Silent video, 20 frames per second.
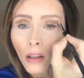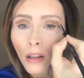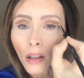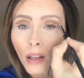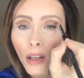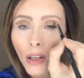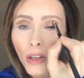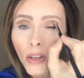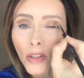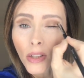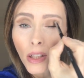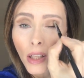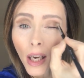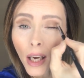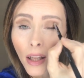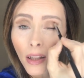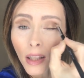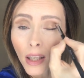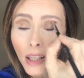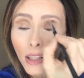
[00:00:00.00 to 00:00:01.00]
And there's
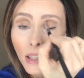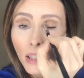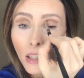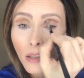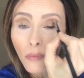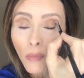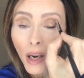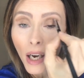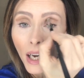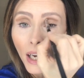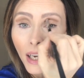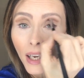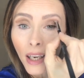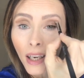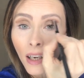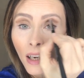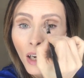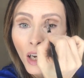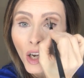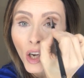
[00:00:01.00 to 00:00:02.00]
that. This is my
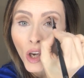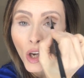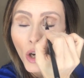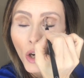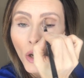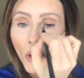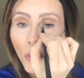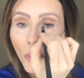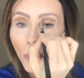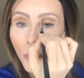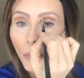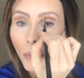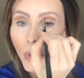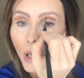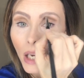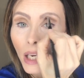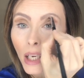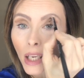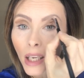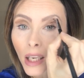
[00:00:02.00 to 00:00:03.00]

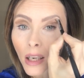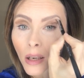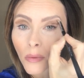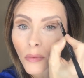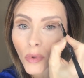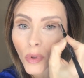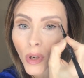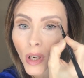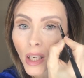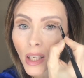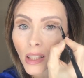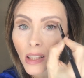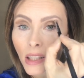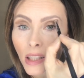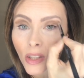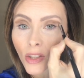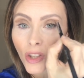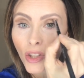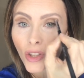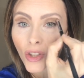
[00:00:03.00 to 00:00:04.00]
medium
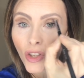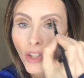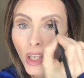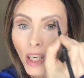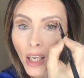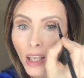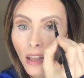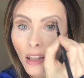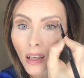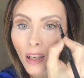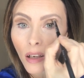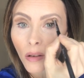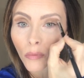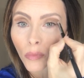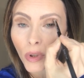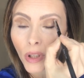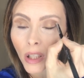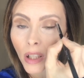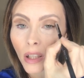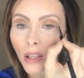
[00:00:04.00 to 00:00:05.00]
transition shade that I'm
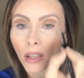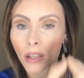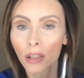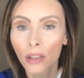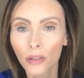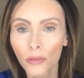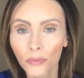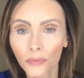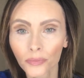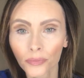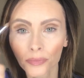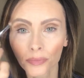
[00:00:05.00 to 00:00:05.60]
putting here.